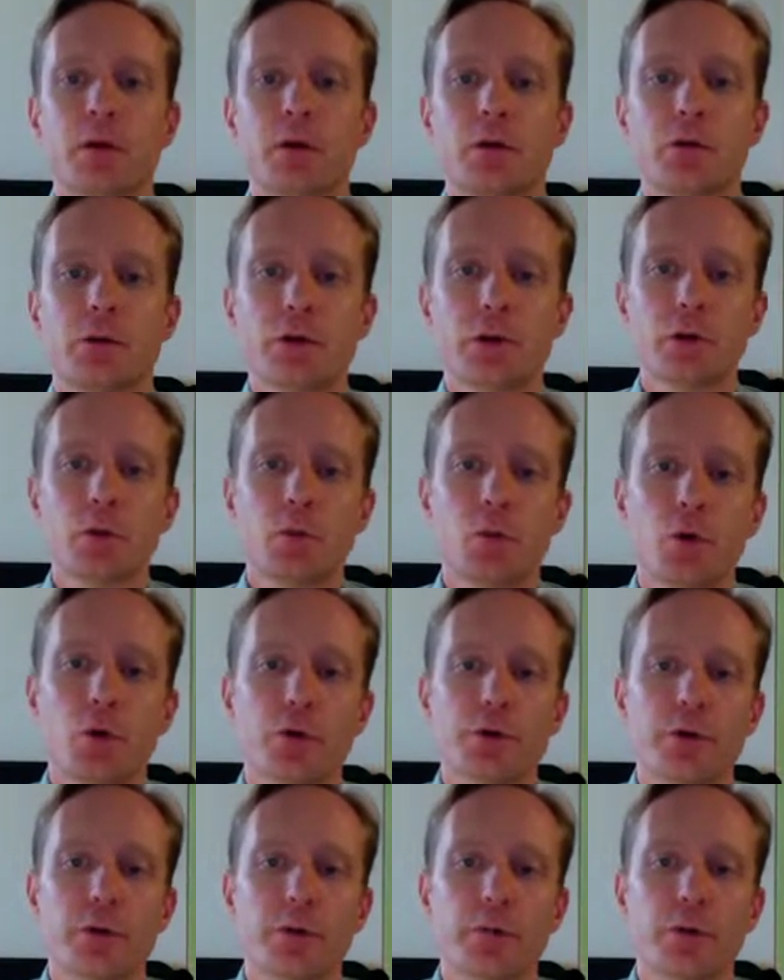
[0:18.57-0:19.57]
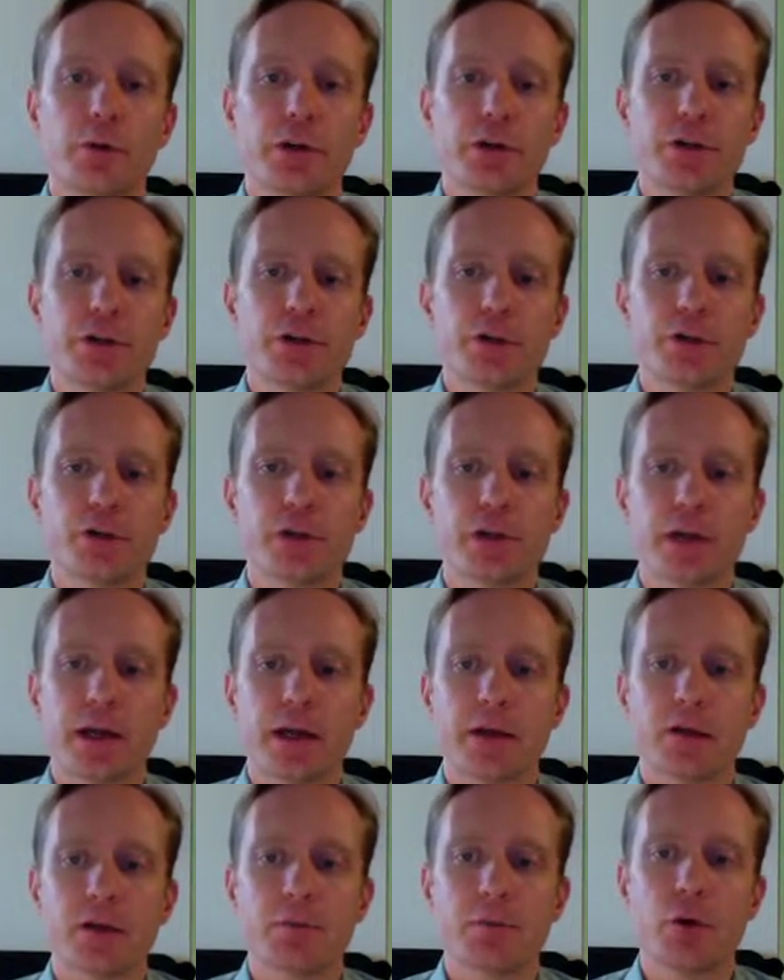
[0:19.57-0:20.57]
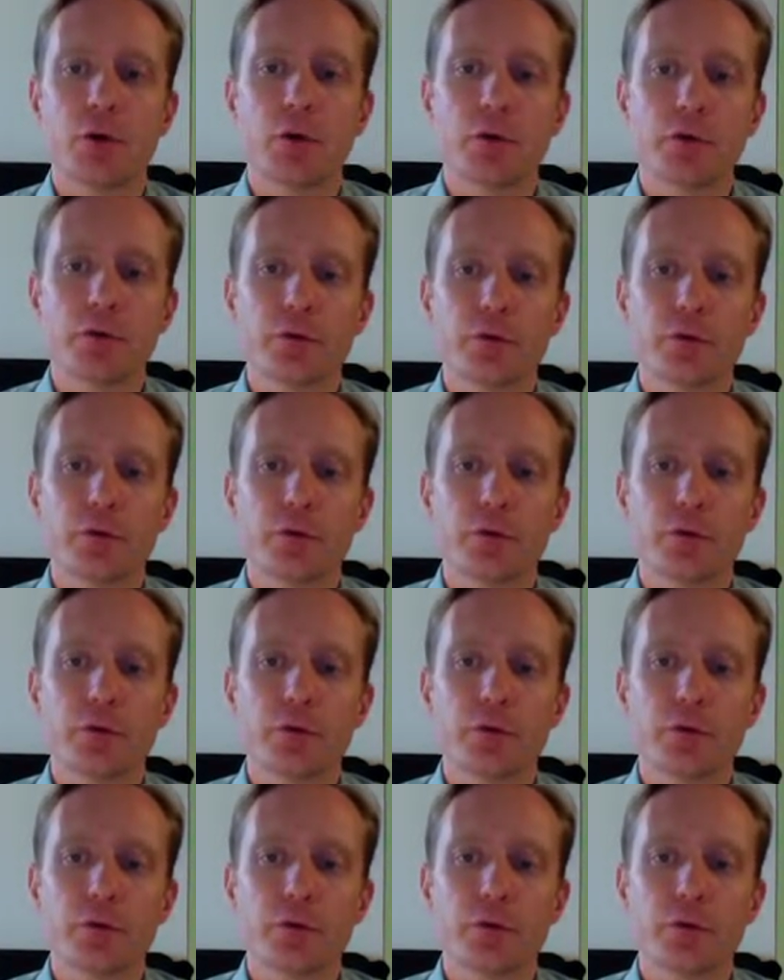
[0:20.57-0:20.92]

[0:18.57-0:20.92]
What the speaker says: Critical moral deliberation stands opposed